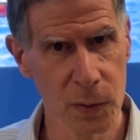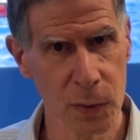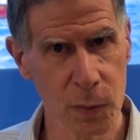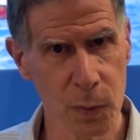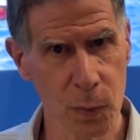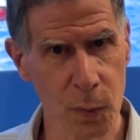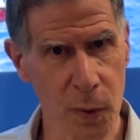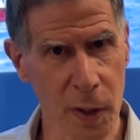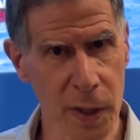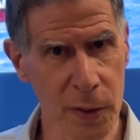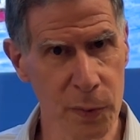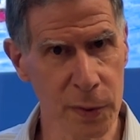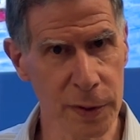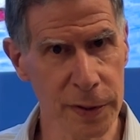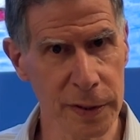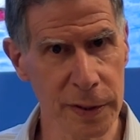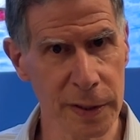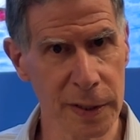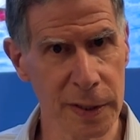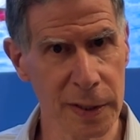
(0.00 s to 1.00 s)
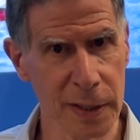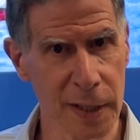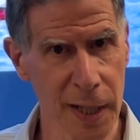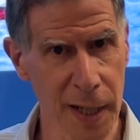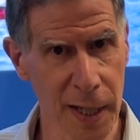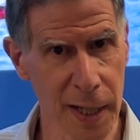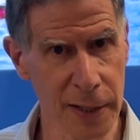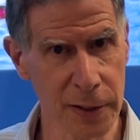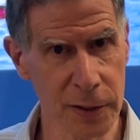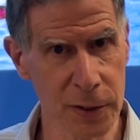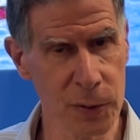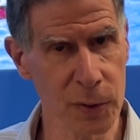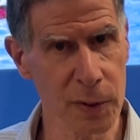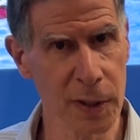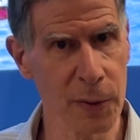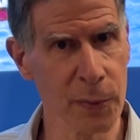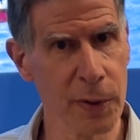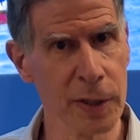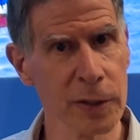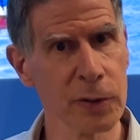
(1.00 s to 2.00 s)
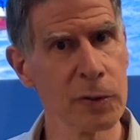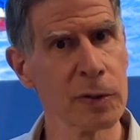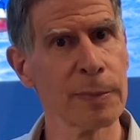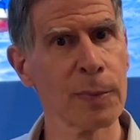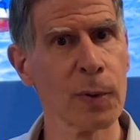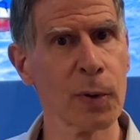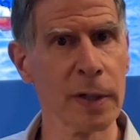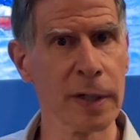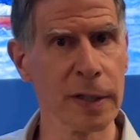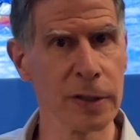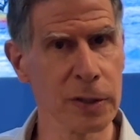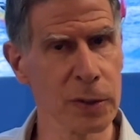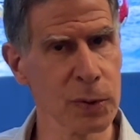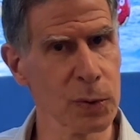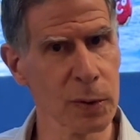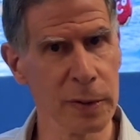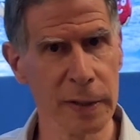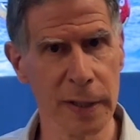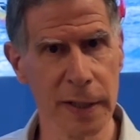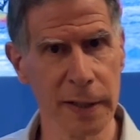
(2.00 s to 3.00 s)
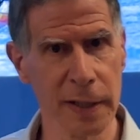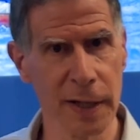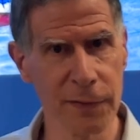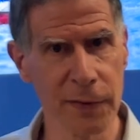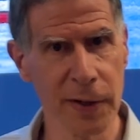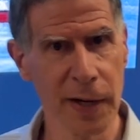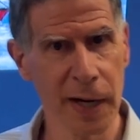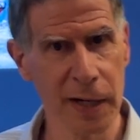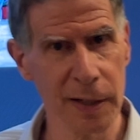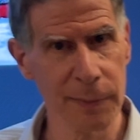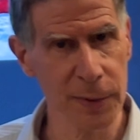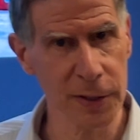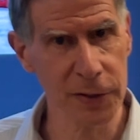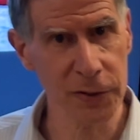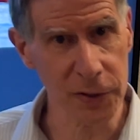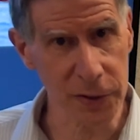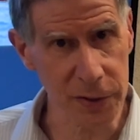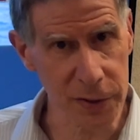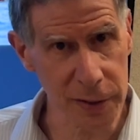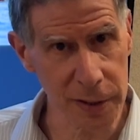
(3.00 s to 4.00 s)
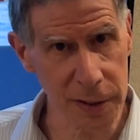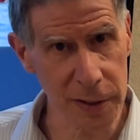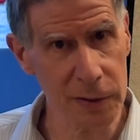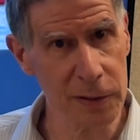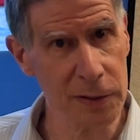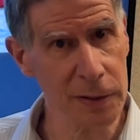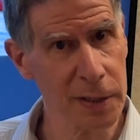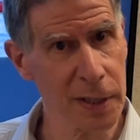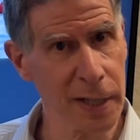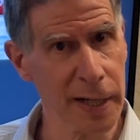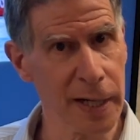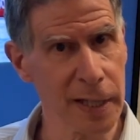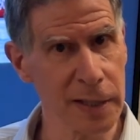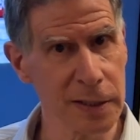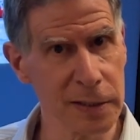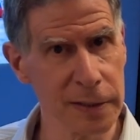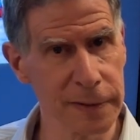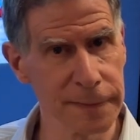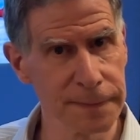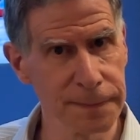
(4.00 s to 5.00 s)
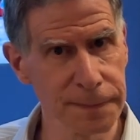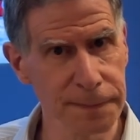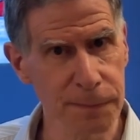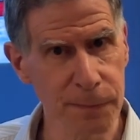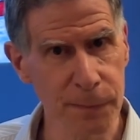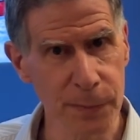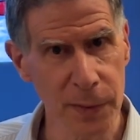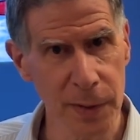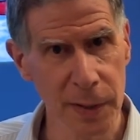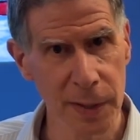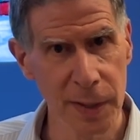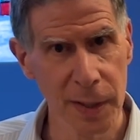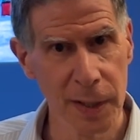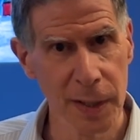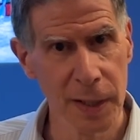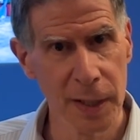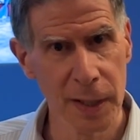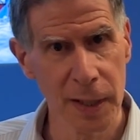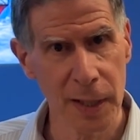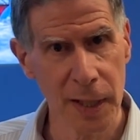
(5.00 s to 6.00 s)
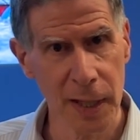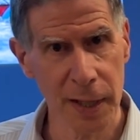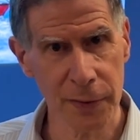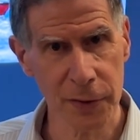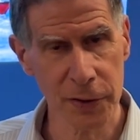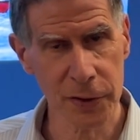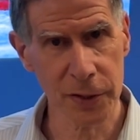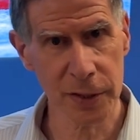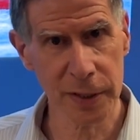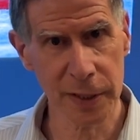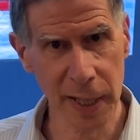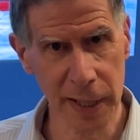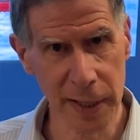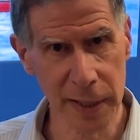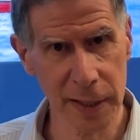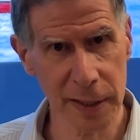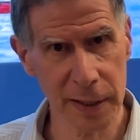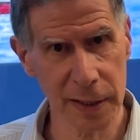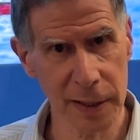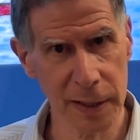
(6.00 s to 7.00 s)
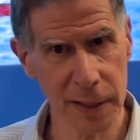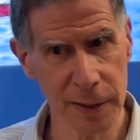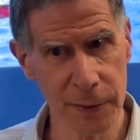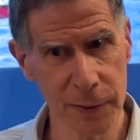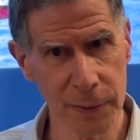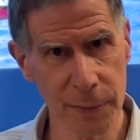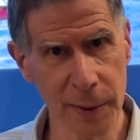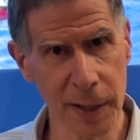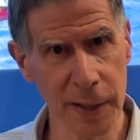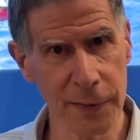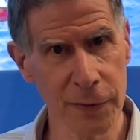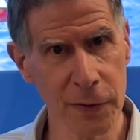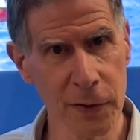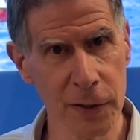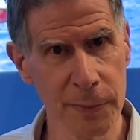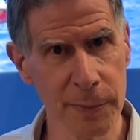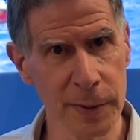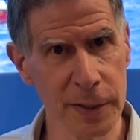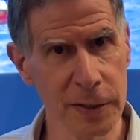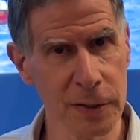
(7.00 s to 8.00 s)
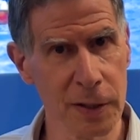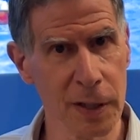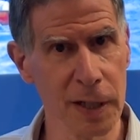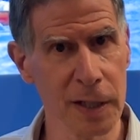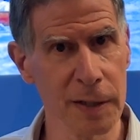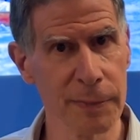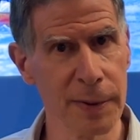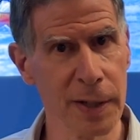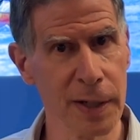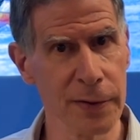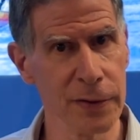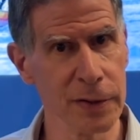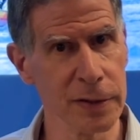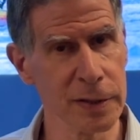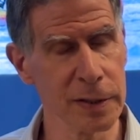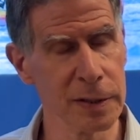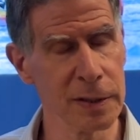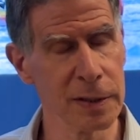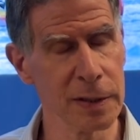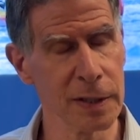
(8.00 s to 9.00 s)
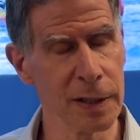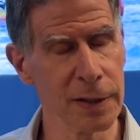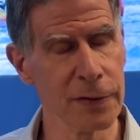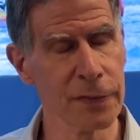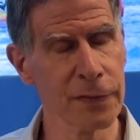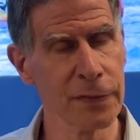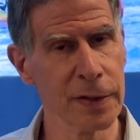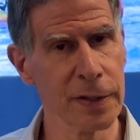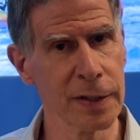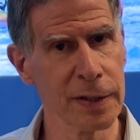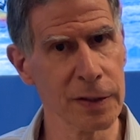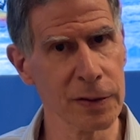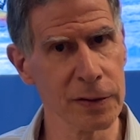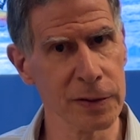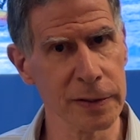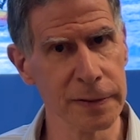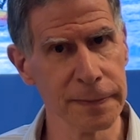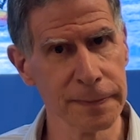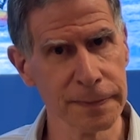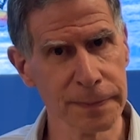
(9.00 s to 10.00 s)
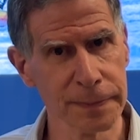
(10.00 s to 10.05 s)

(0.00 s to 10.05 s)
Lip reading: One was in high school. I went to a boarding school and I never had to miss a single class. And the second, and you may have heard me talk about this in other videos,